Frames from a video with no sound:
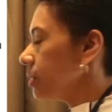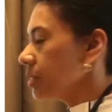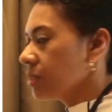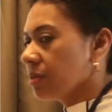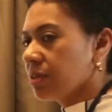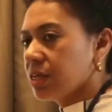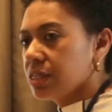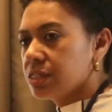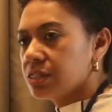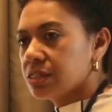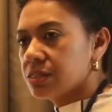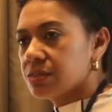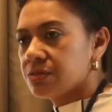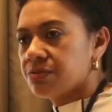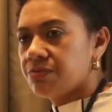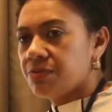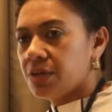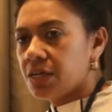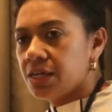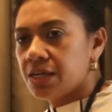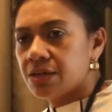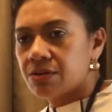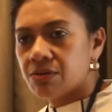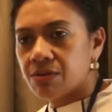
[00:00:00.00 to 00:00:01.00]
So they just
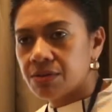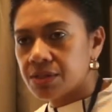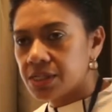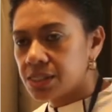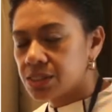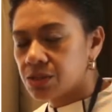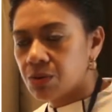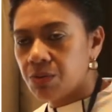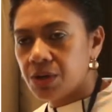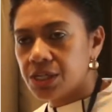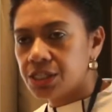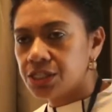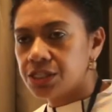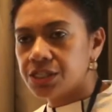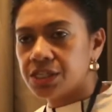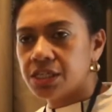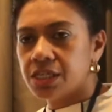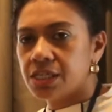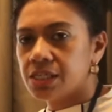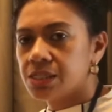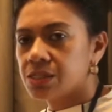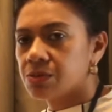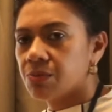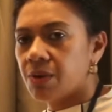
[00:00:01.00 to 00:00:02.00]
fill in all these
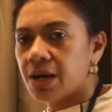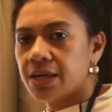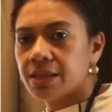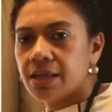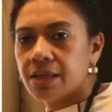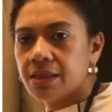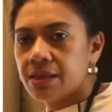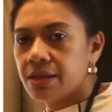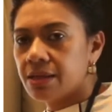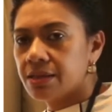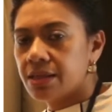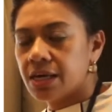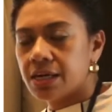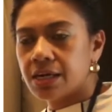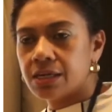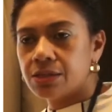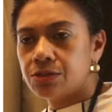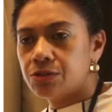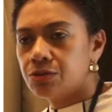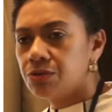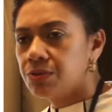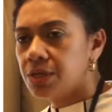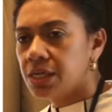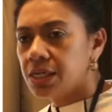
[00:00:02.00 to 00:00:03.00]
questions, why they think they
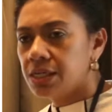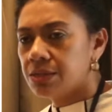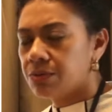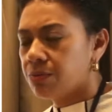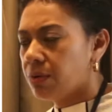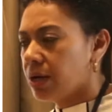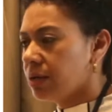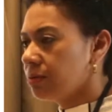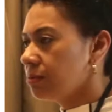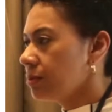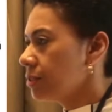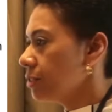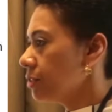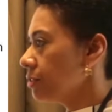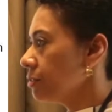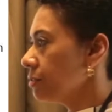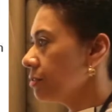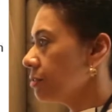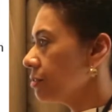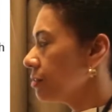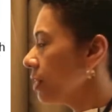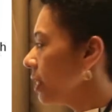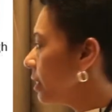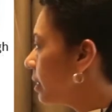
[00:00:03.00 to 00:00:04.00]
can do it, why we
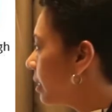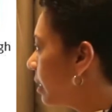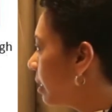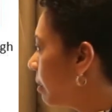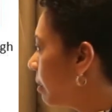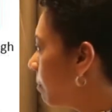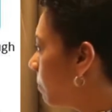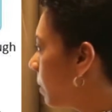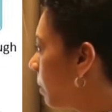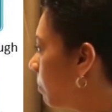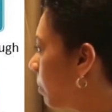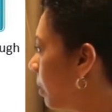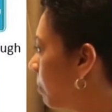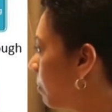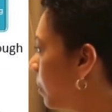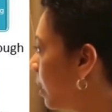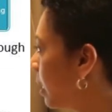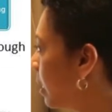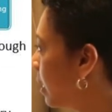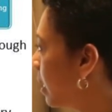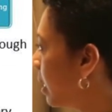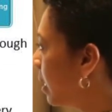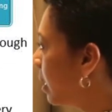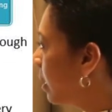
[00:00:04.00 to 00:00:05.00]
should trust them, blah, blah,
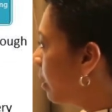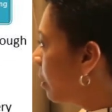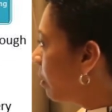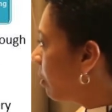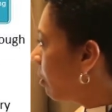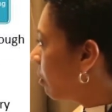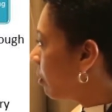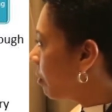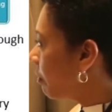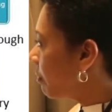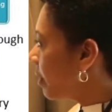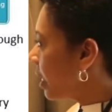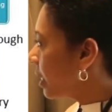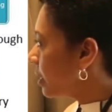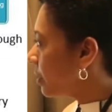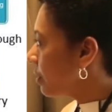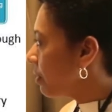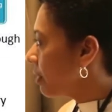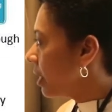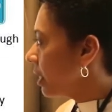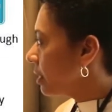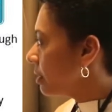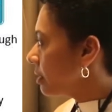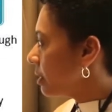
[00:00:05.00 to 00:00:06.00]
blah, all of that.
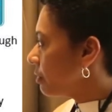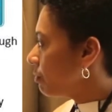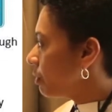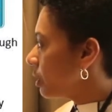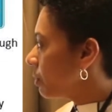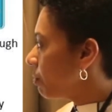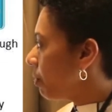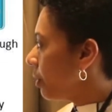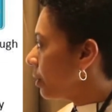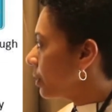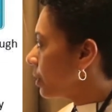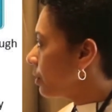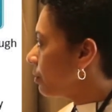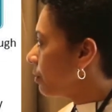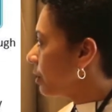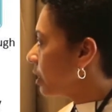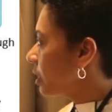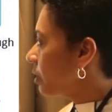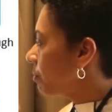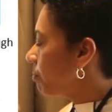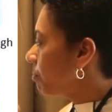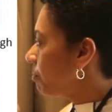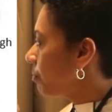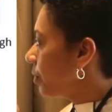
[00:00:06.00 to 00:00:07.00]
So that's response to
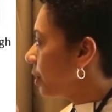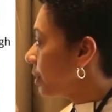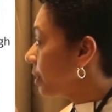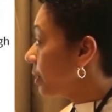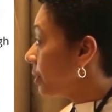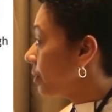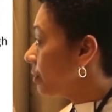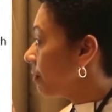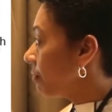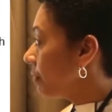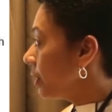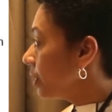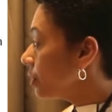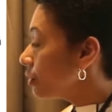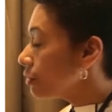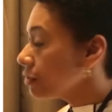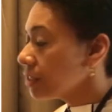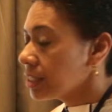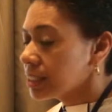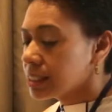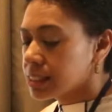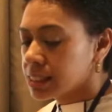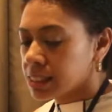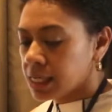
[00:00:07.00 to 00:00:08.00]
expressions of
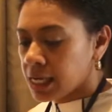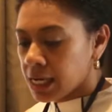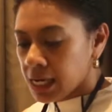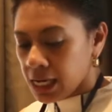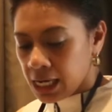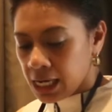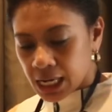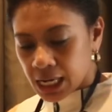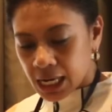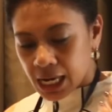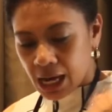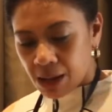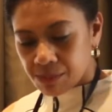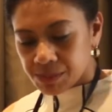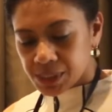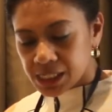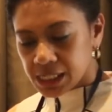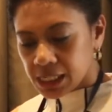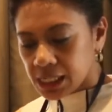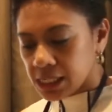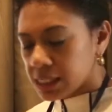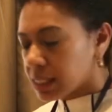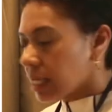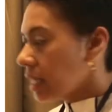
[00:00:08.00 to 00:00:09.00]
interest,
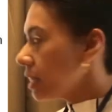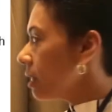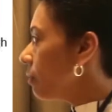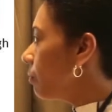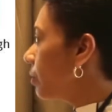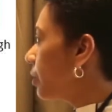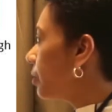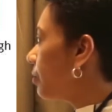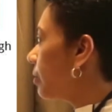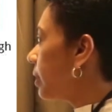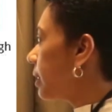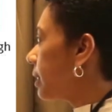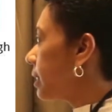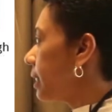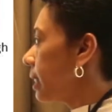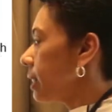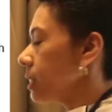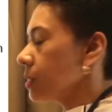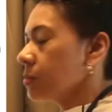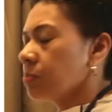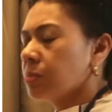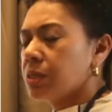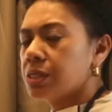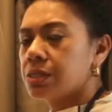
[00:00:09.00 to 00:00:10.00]
comes in, and then we do
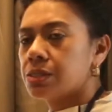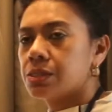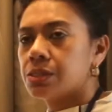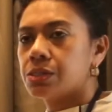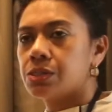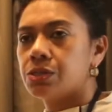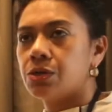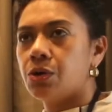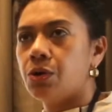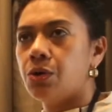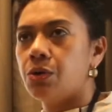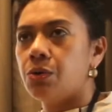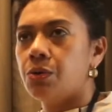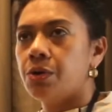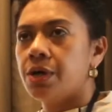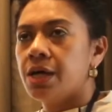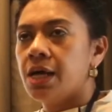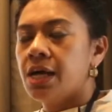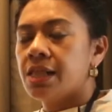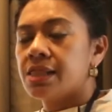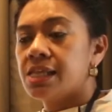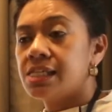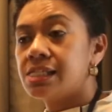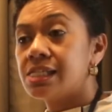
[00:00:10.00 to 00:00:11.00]
assessment. So
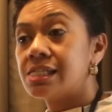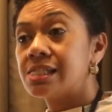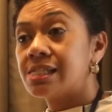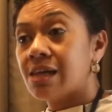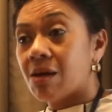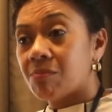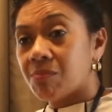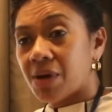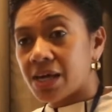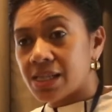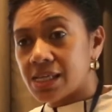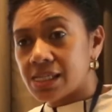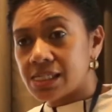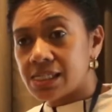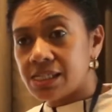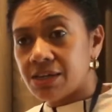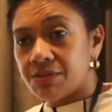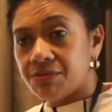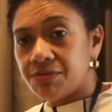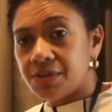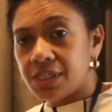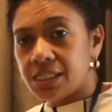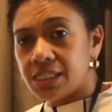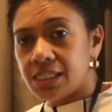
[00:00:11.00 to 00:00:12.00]
this is done by the
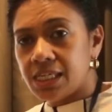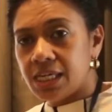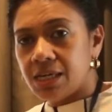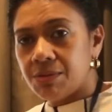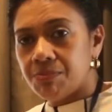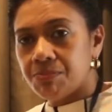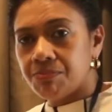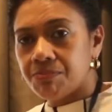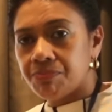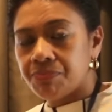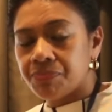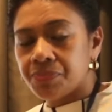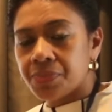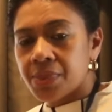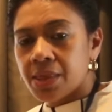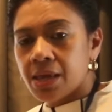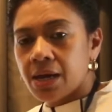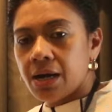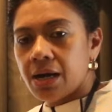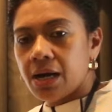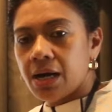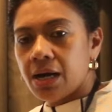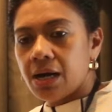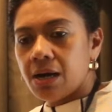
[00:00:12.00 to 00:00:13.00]
CEFI team.
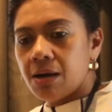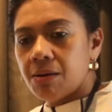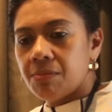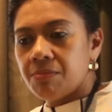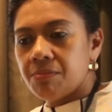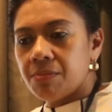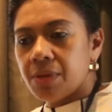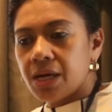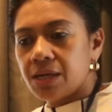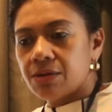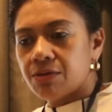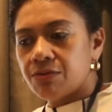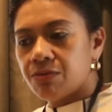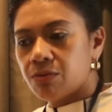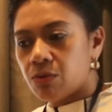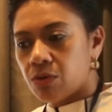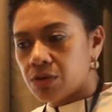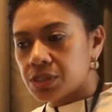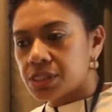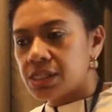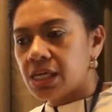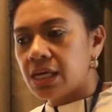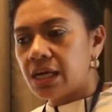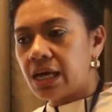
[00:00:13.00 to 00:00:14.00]
And of
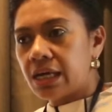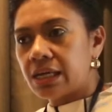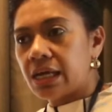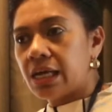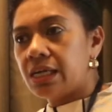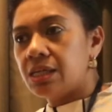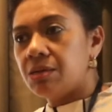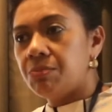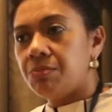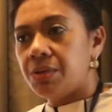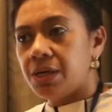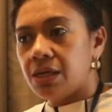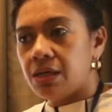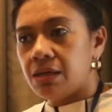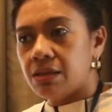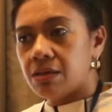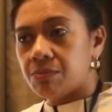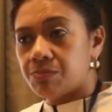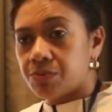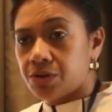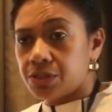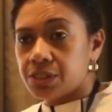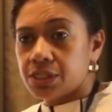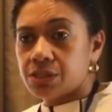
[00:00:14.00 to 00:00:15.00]
course, they get ADB,
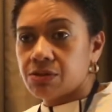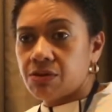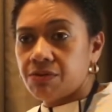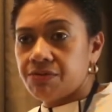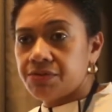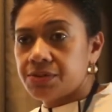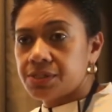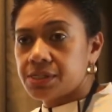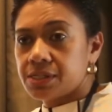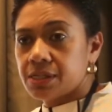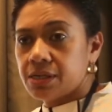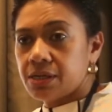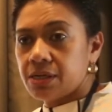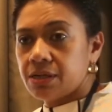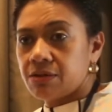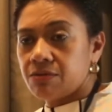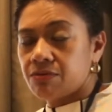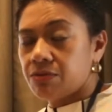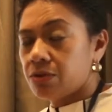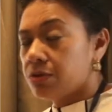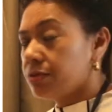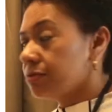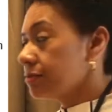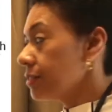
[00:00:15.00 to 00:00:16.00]
the project officer,
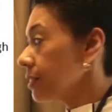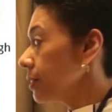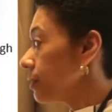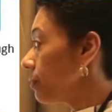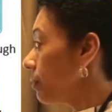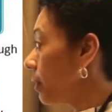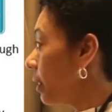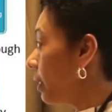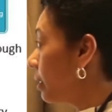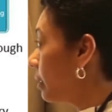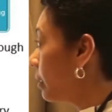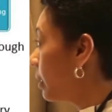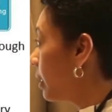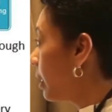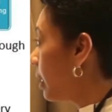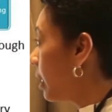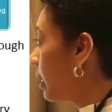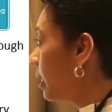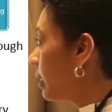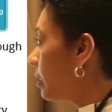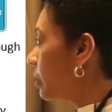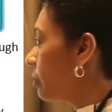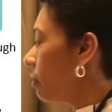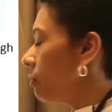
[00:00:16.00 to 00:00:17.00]
involved as well.
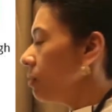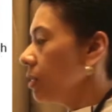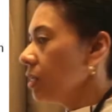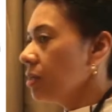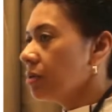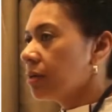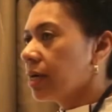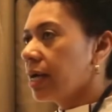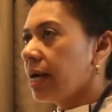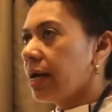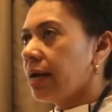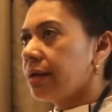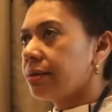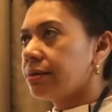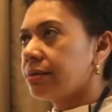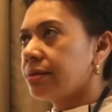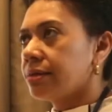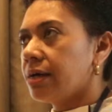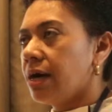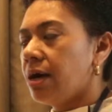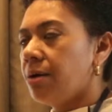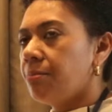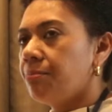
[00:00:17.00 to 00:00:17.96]
So we look at